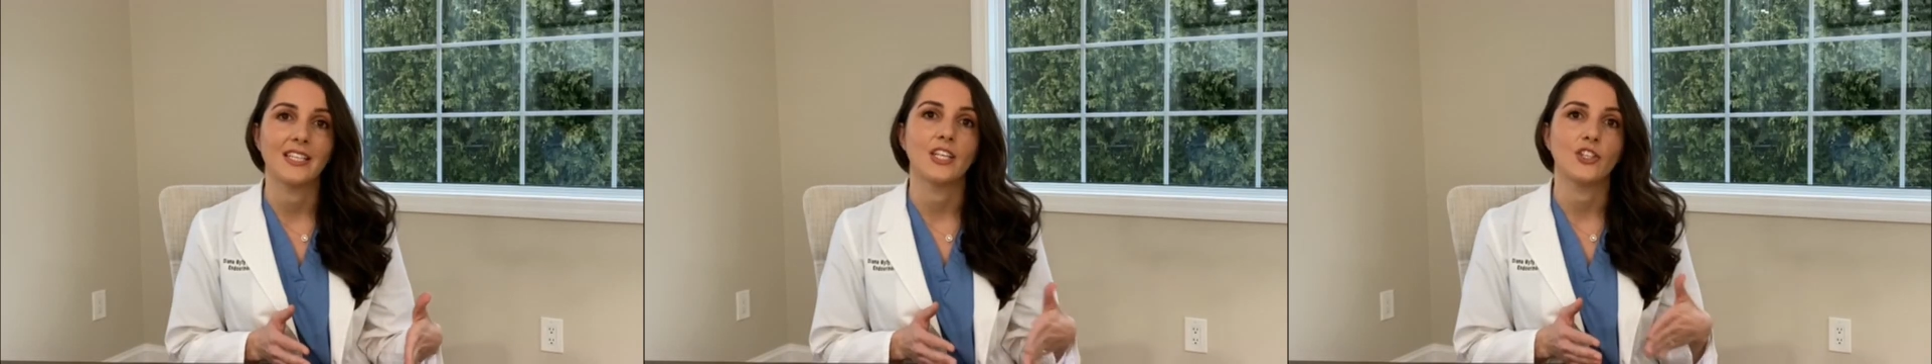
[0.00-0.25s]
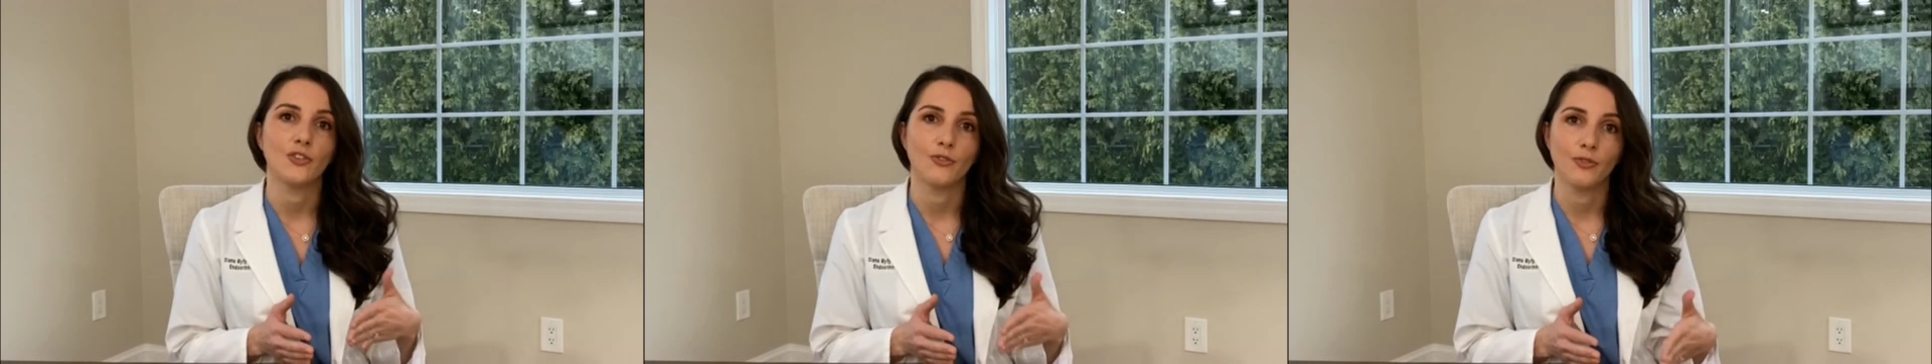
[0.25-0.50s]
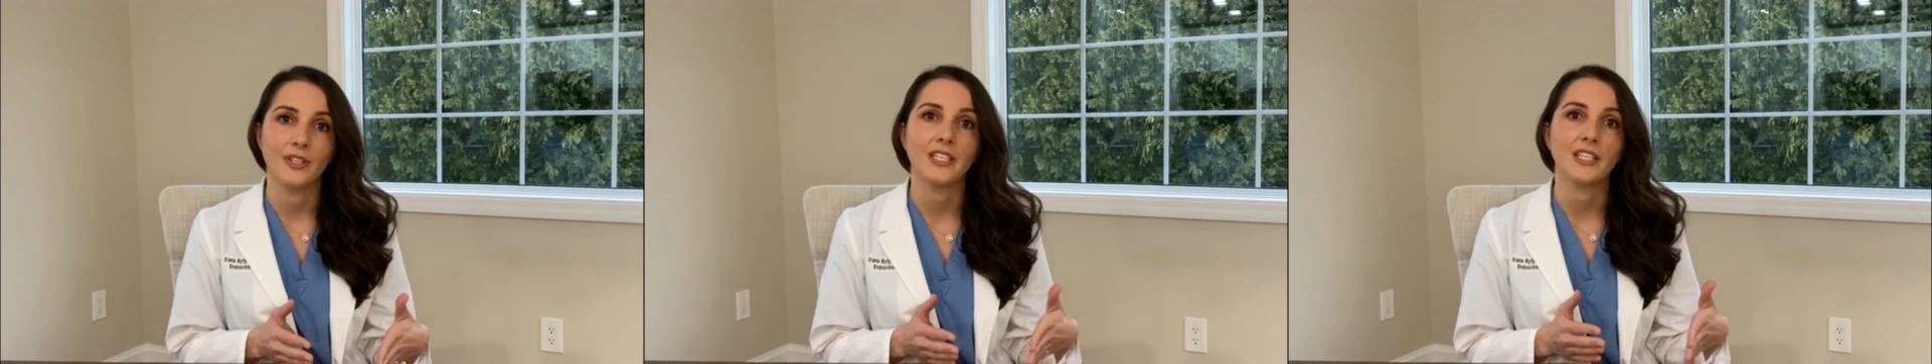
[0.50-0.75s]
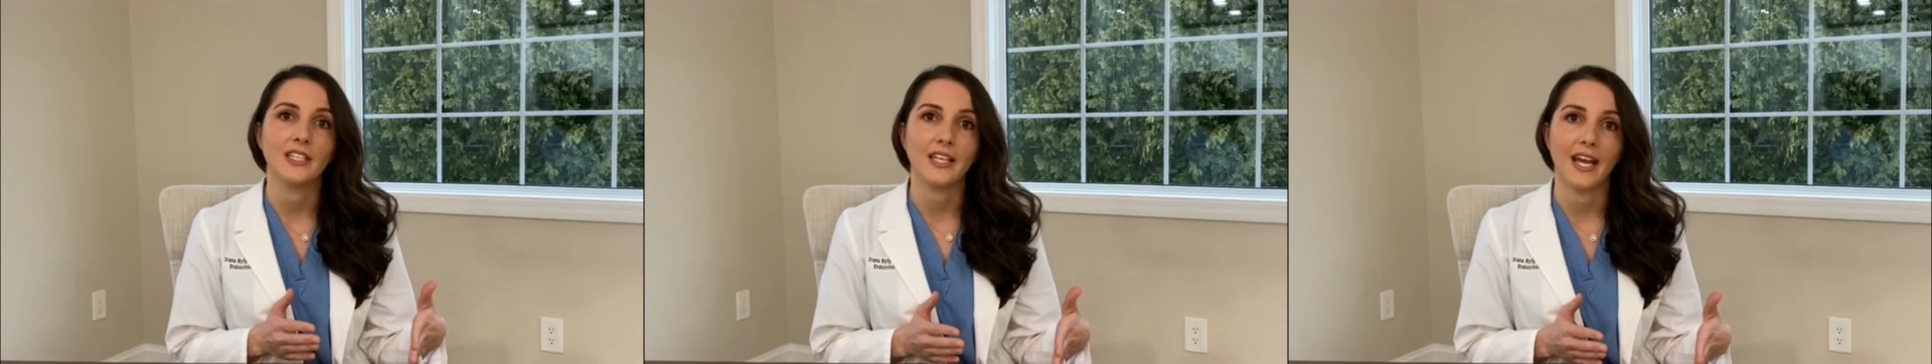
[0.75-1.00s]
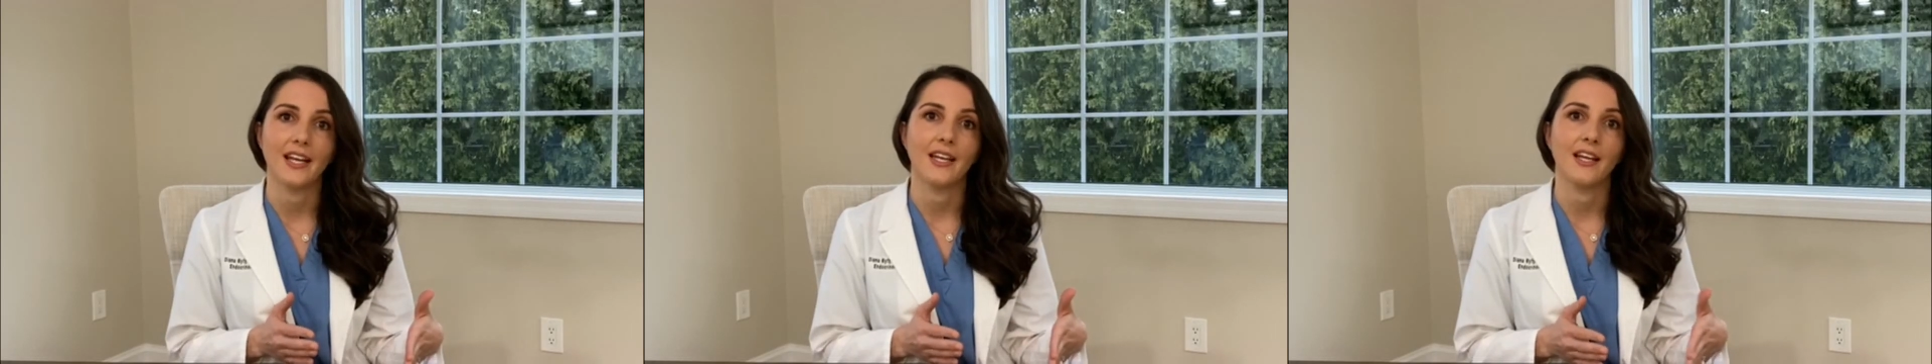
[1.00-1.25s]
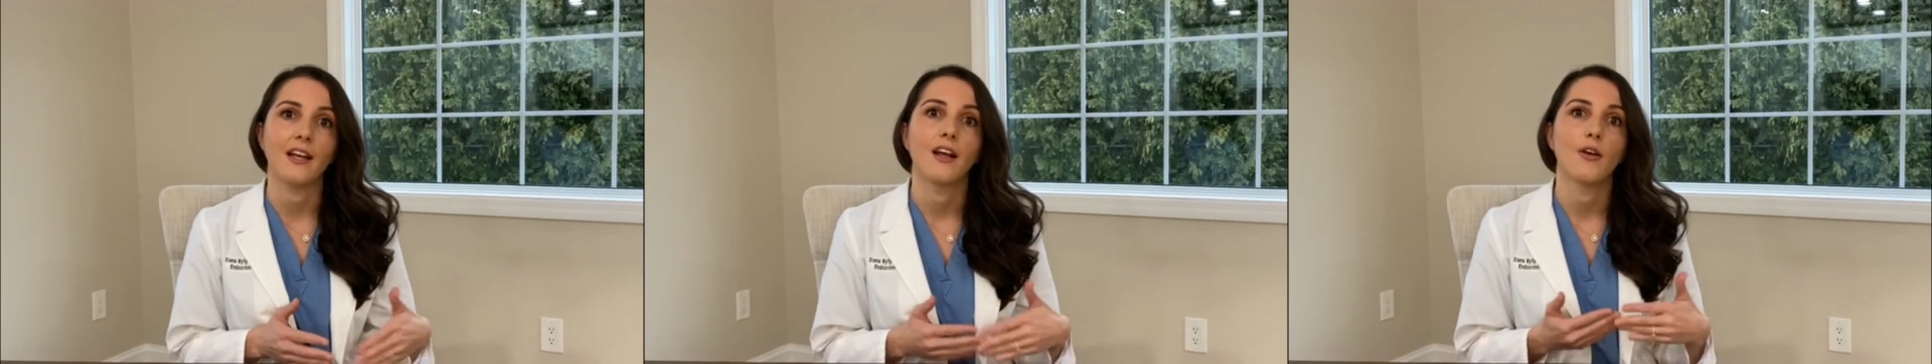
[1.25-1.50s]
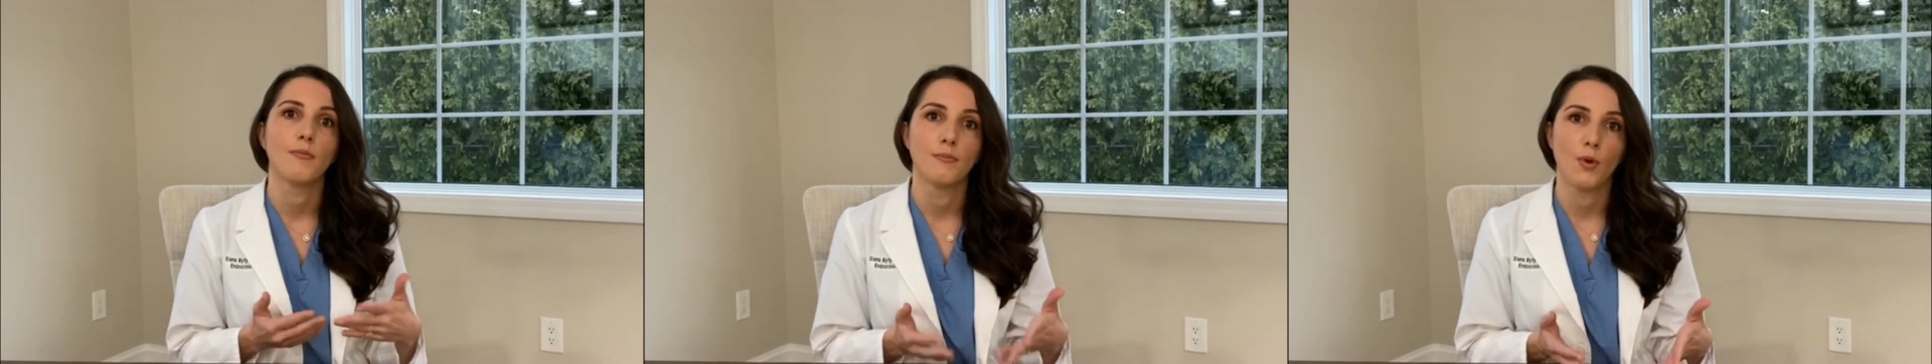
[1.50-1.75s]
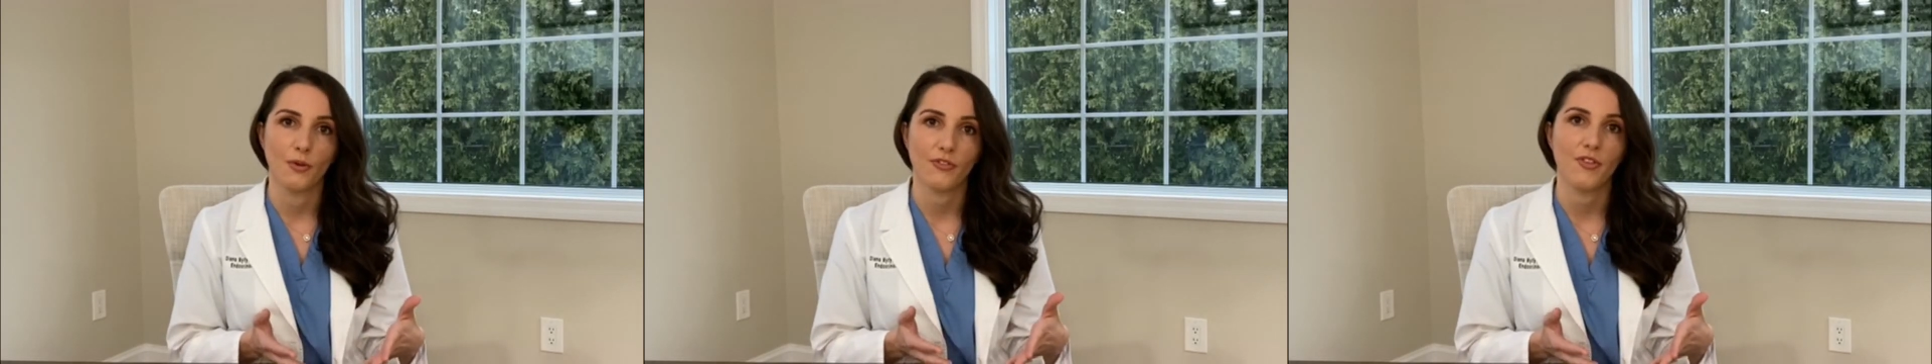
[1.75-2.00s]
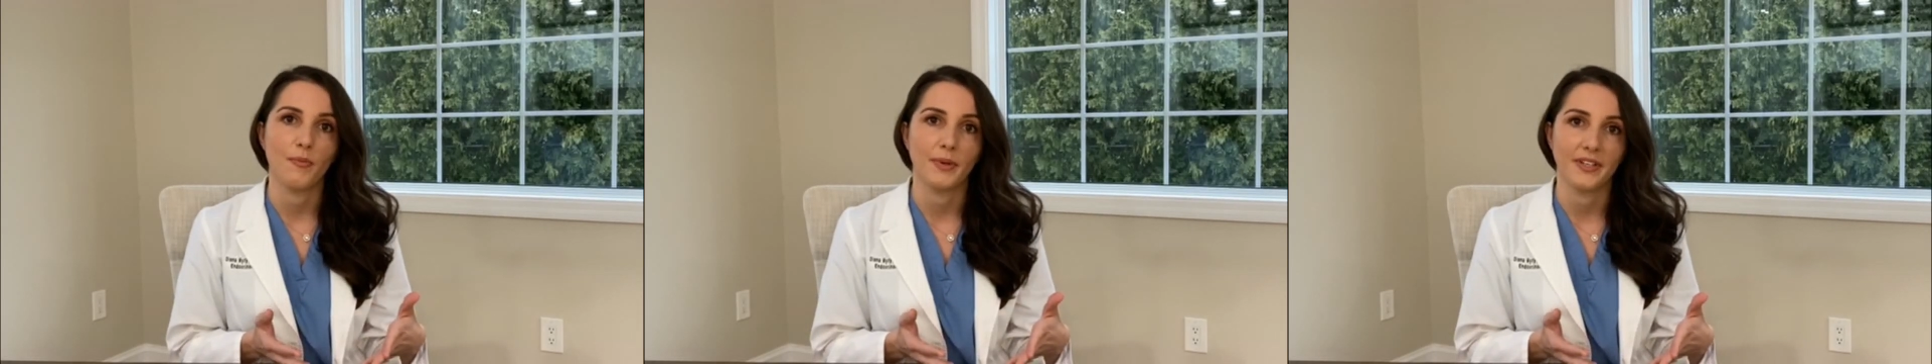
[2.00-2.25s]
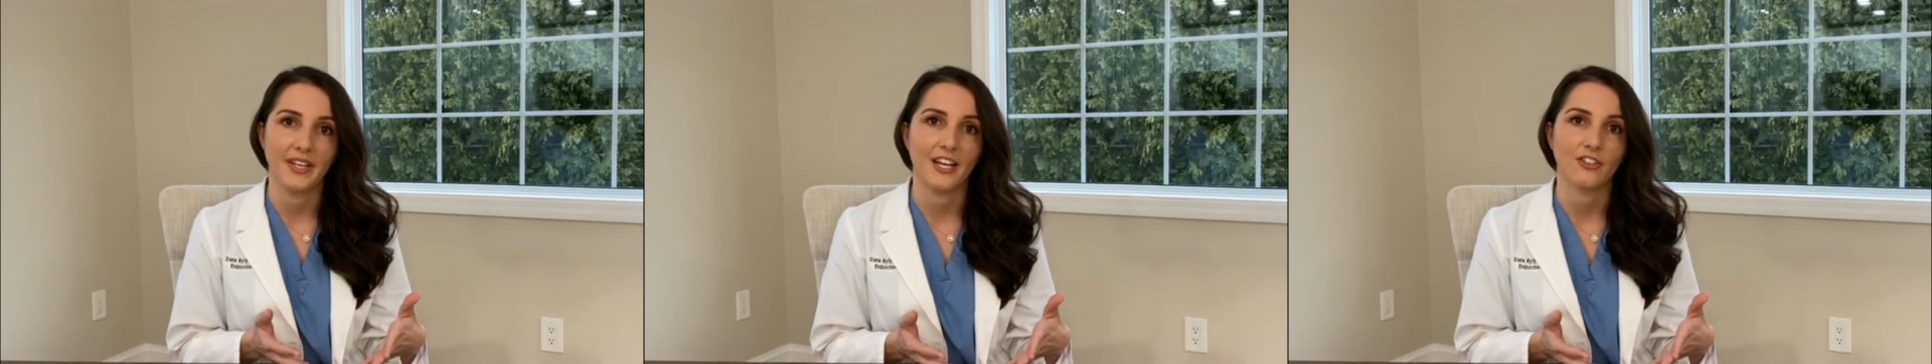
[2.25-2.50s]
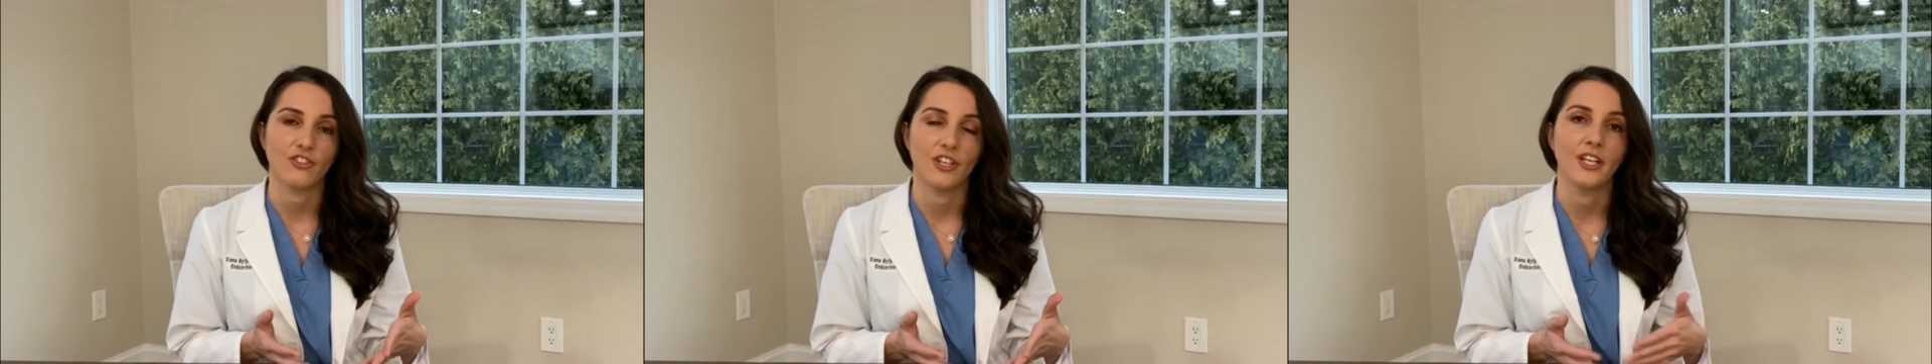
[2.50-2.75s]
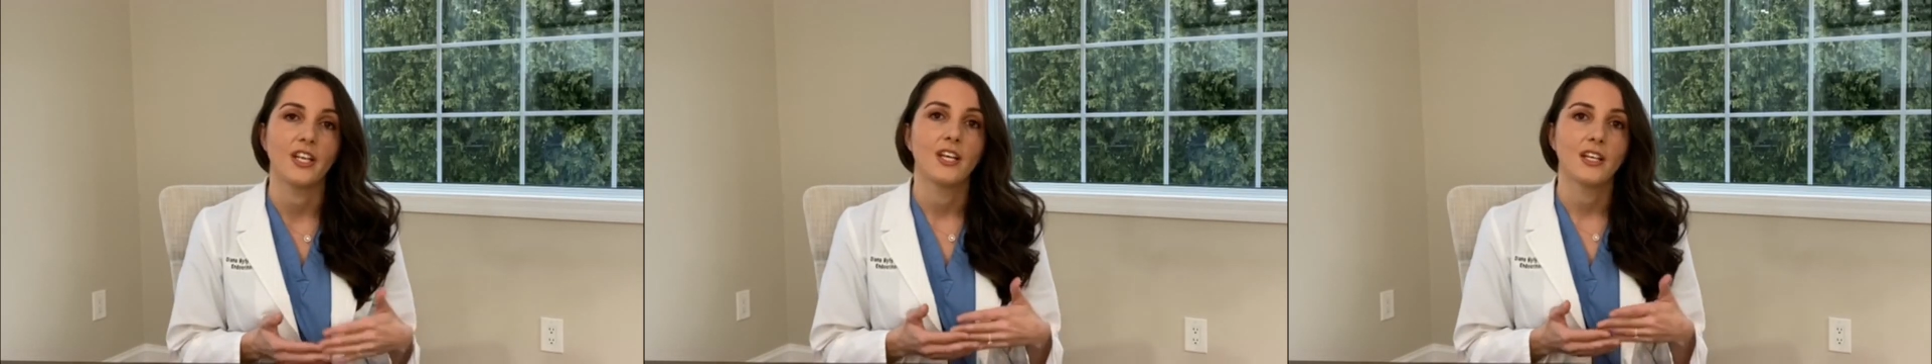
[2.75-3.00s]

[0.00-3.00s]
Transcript: then you're really getting most of the protection